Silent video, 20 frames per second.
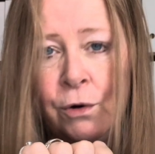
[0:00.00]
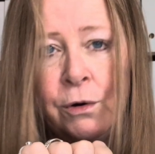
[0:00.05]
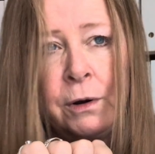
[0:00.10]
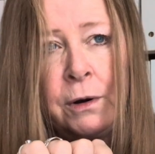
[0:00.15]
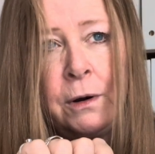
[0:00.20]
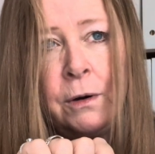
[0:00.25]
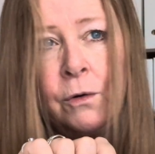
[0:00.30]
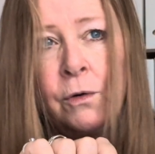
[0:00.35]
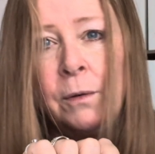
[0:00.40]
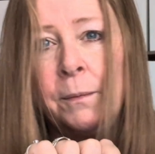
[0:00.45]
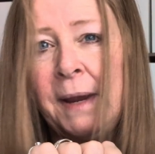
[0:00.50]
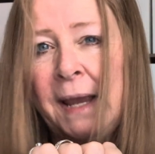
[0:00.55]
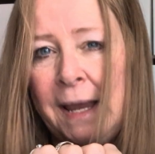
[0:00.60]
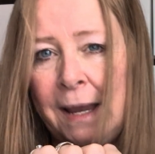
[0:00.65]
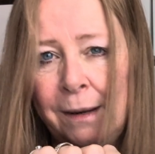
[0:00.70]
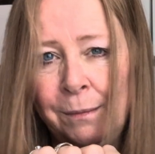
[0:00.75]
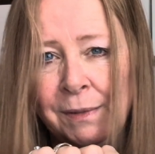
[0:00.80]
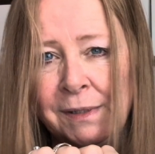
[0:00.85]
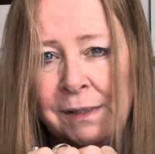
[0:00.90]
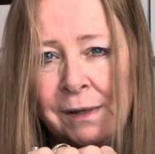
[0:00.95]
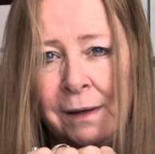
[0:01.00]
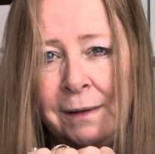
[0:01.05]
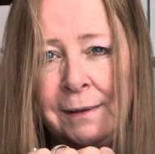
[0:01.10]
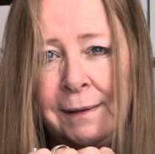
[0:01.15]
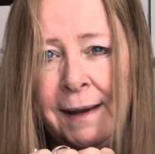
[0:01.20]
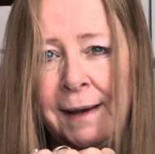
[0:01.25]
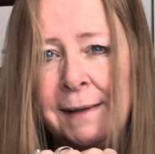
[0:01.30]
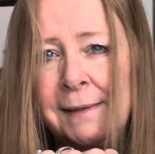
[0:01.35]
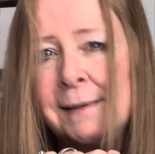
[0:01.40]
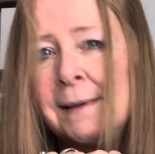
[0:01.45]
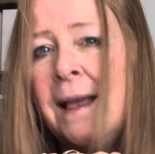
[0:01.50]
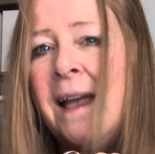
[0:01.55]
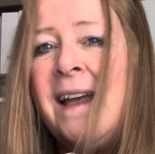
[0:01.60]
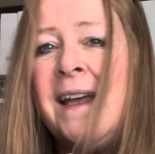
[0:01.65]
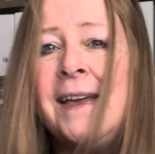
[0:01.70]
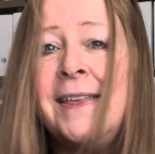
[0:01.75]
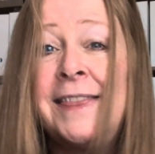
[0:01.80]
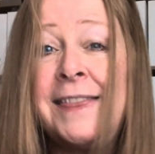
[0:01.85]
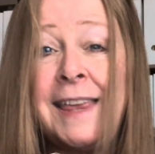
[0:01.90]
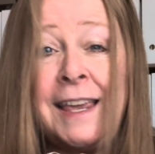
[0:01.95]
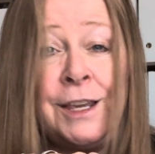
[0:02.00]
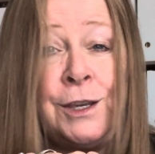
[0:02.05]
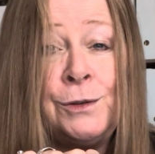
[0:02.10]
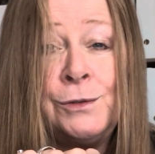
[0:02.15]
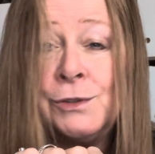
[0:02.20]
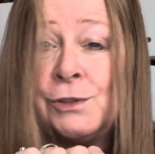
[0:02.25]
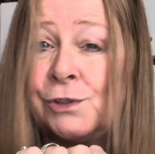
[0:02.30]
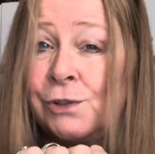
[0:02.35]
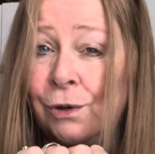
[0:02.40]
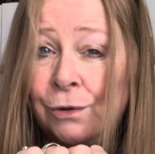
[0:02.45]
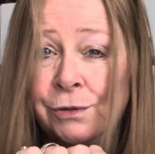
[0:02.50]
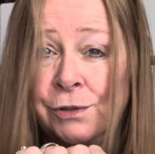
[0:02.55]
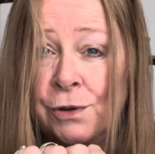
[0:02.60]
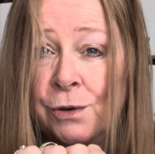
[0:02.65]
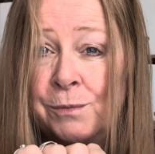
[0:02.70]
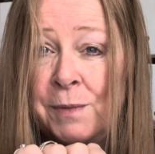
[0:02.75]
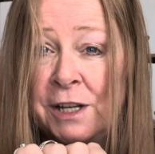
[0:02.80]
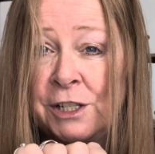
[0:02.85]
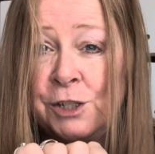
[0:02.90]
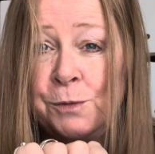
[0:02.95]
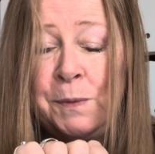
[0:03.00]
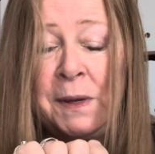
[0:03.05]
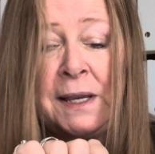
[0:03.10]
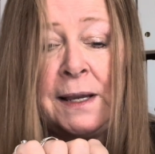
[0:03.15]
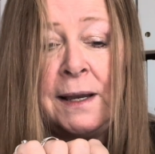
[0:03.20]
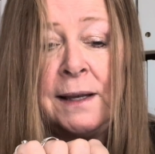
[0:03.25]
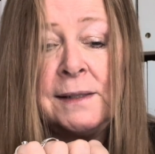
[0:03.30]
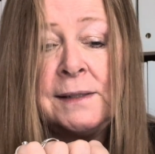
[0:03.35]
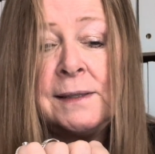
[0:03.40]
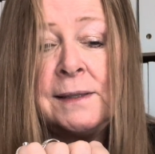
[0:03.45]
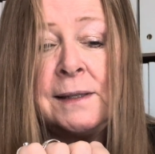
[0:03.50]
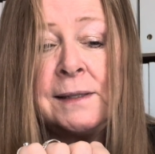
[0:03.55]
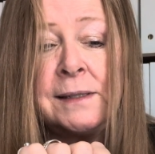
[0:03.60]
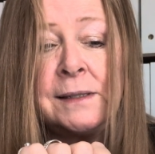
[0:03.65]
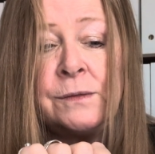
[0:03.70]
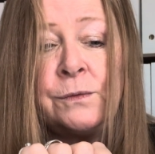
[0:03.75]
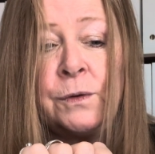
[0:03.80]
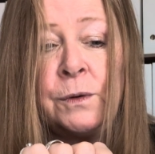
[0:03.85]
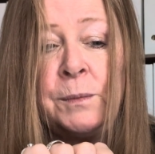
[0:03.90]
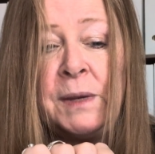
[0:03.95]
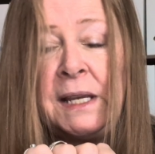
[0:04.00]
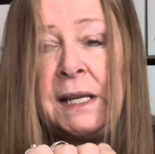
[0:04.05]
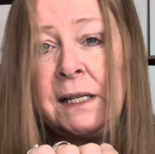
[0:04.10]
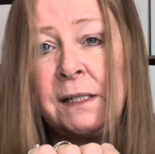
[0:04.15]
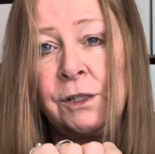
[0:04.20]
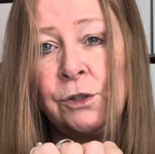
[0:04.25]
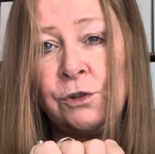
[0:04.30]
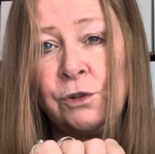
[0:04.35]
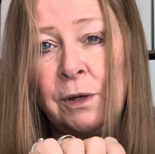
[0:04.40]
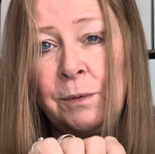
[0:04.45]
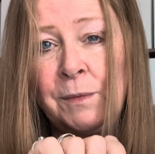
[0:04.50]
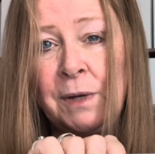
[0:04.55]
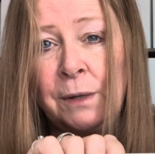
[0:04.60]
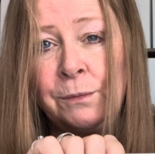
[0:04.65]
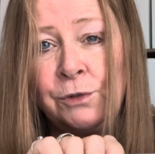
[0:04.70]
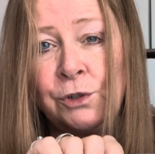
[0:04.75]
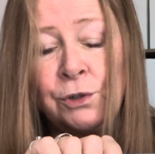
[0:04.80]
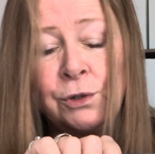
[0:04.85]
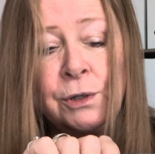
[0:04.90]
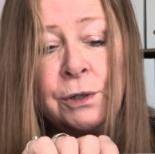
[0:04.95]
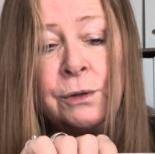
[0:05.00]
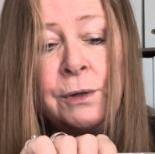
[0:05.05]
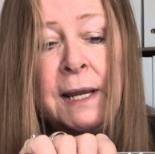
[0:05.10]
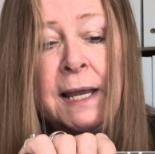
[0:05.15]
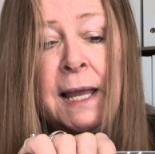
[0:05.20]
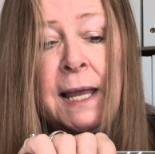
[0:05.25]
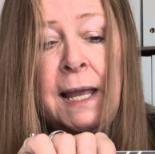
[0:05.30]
Or my Amazon links, thank you so much, because this for me is a dream come true.